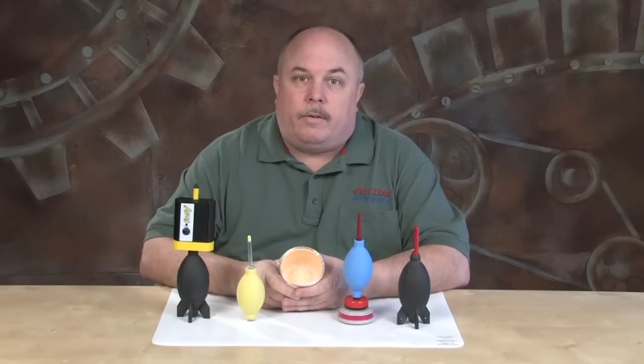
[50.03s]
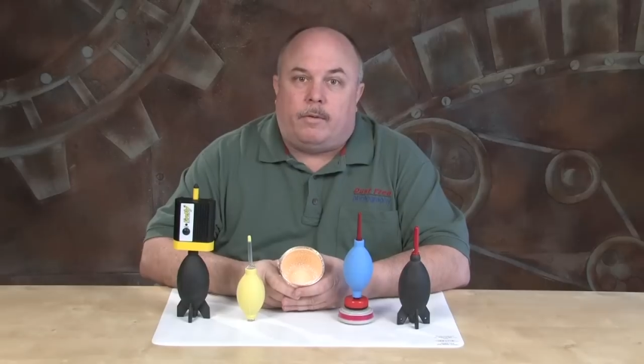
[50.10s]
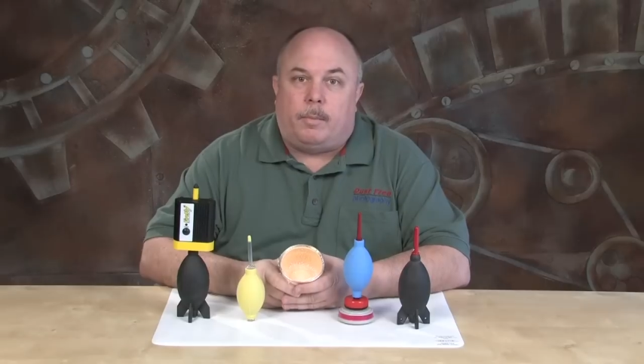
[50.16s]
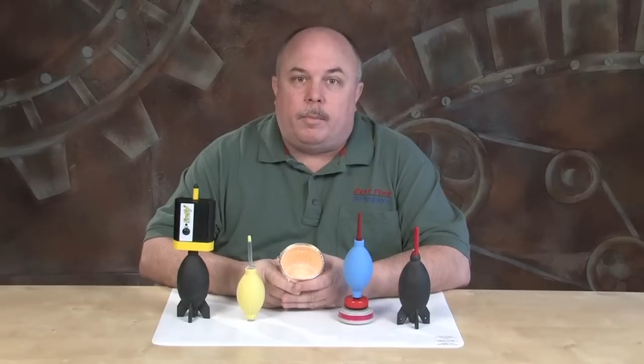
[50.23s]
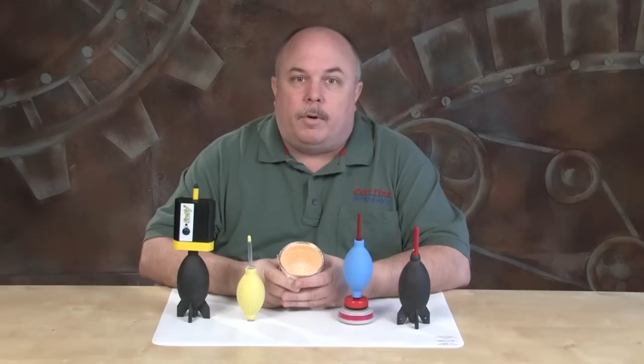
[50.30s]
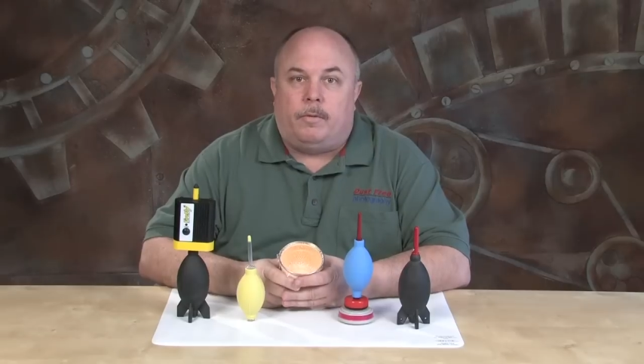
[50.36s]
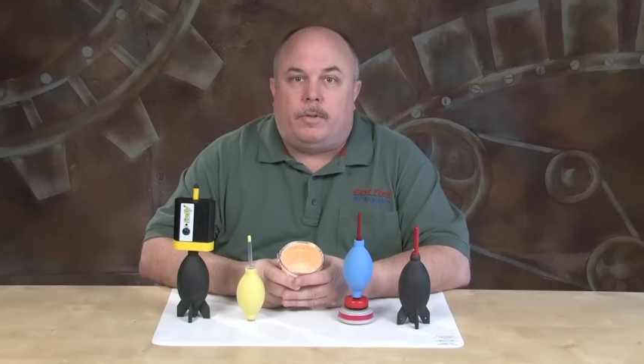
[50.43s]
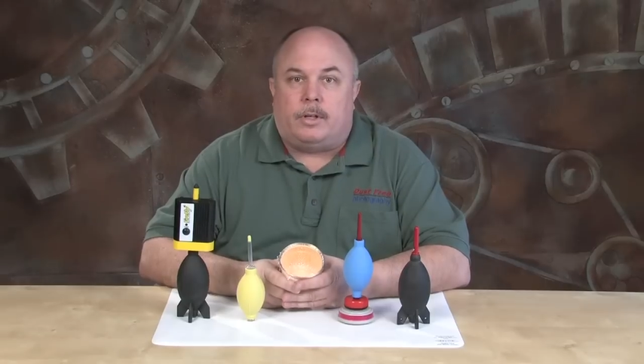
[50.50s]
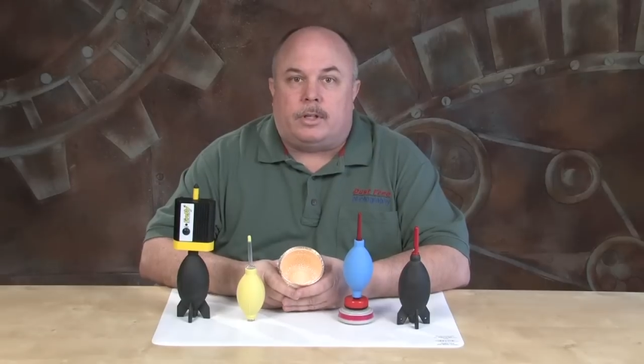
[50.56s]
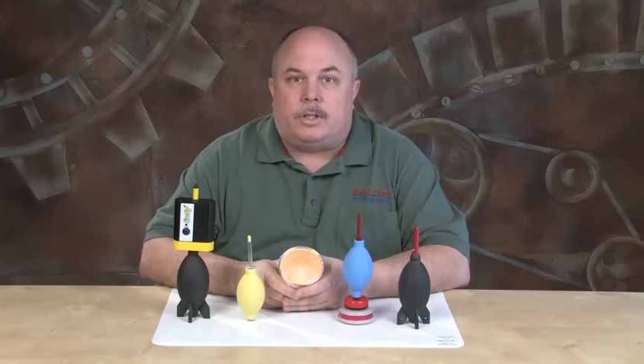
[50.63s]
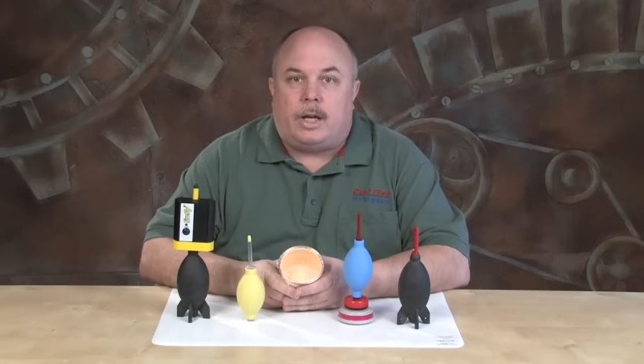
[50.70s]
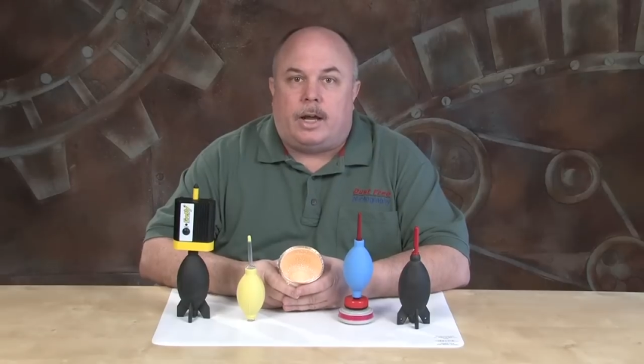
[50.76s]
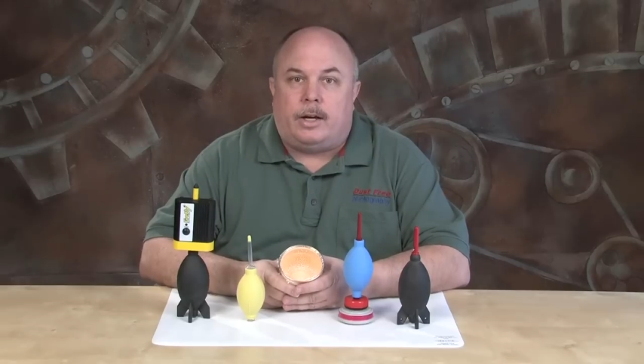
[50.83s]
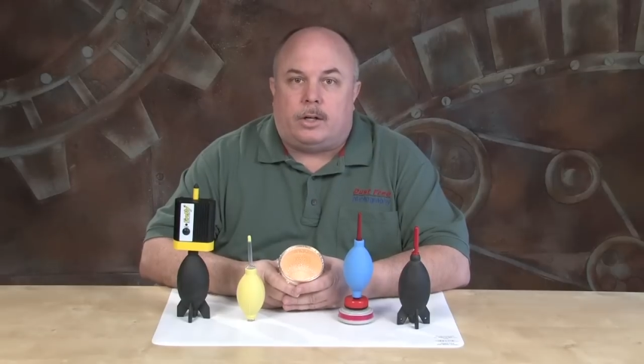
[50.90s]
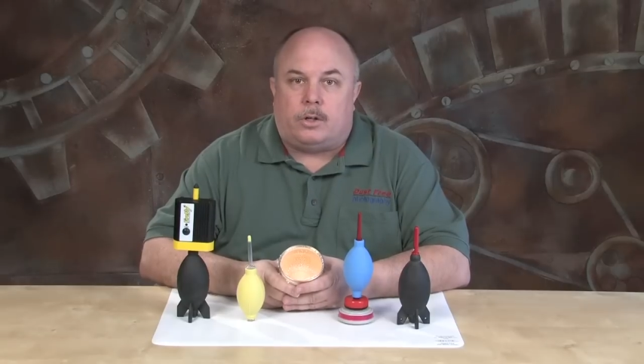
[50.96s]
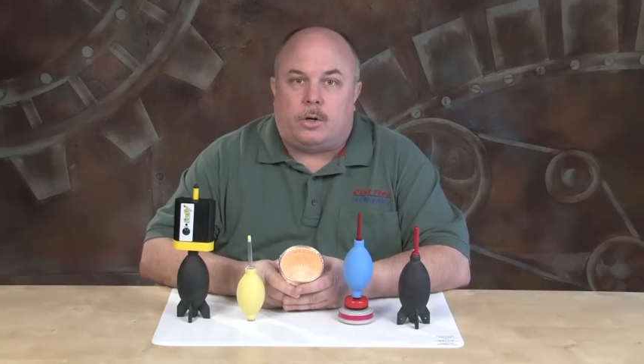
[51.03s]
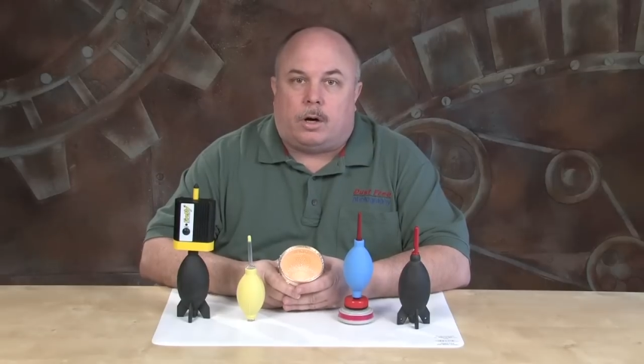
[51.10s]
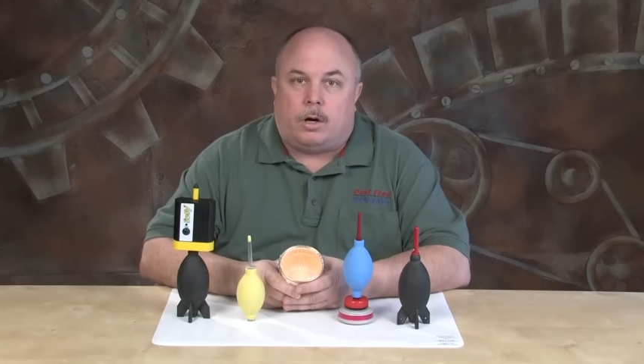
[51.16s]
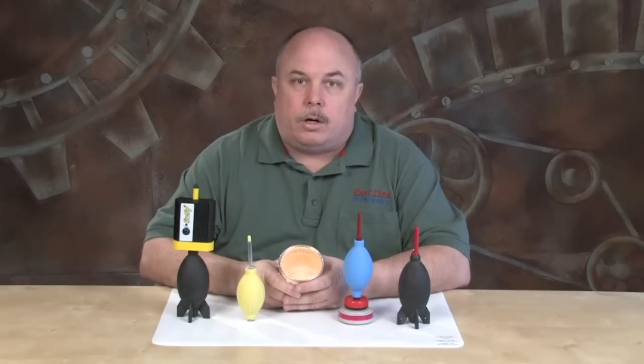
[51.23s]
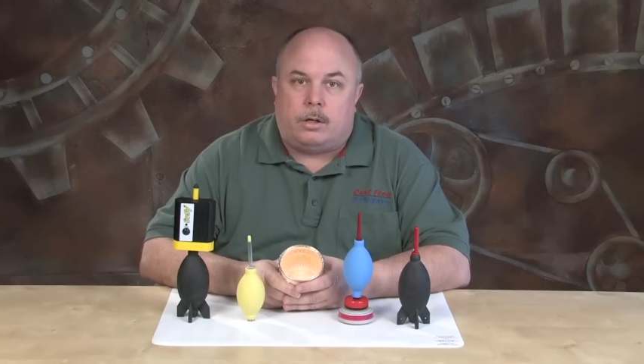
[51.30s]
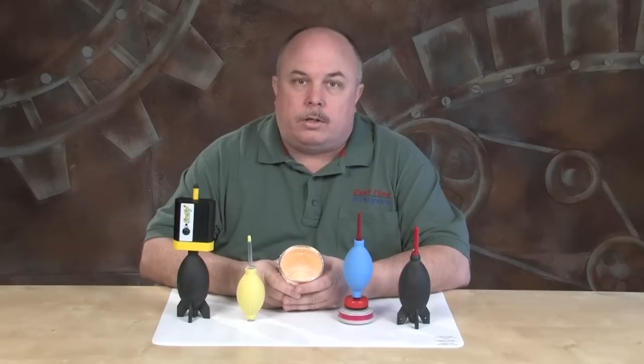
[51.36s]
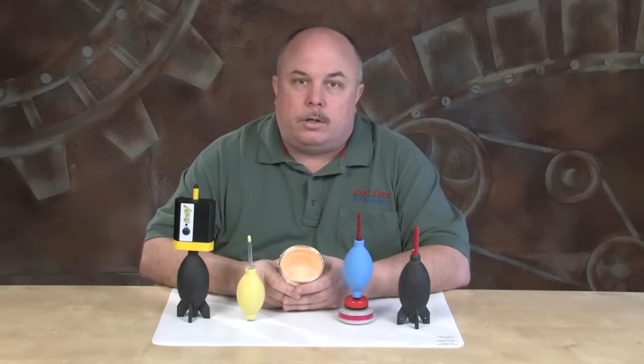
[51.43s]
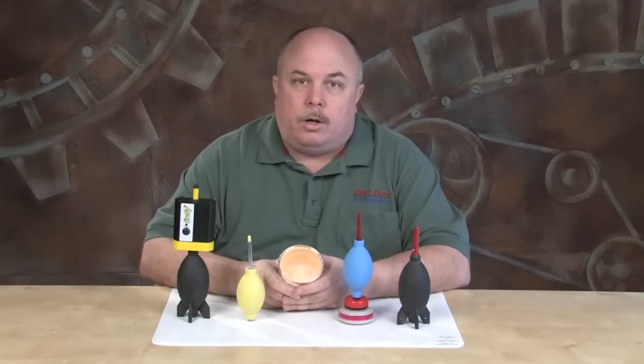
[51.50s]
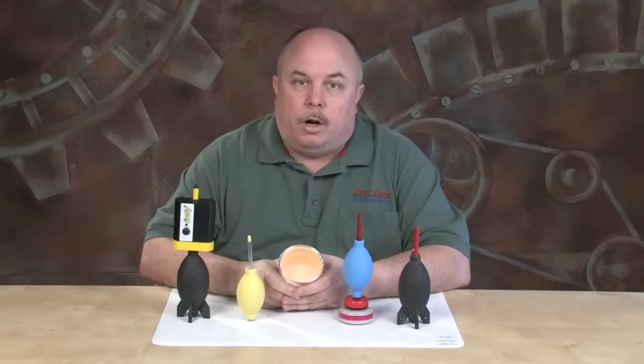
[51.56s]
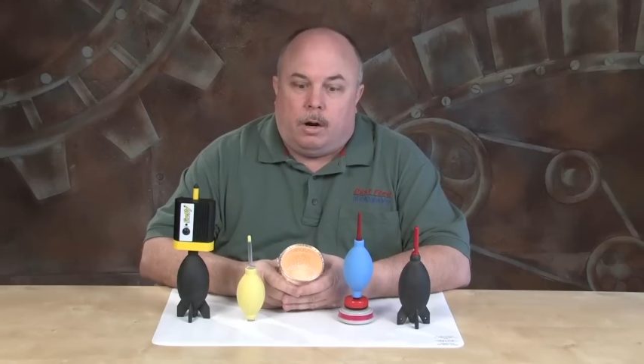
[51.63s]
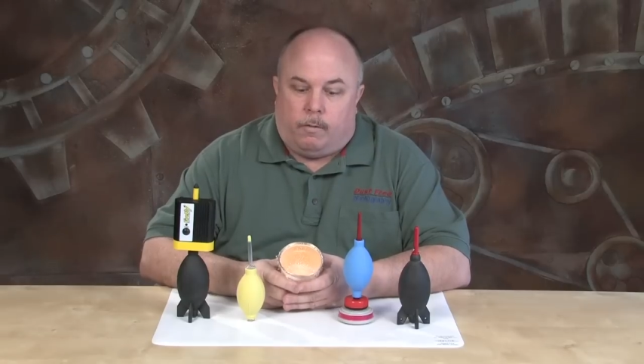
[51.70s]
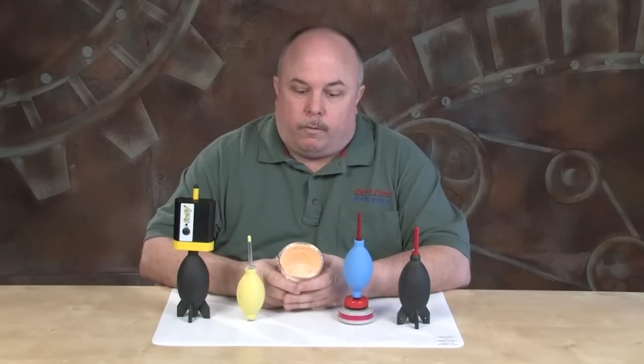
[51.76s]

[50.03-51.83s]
and remove the static charge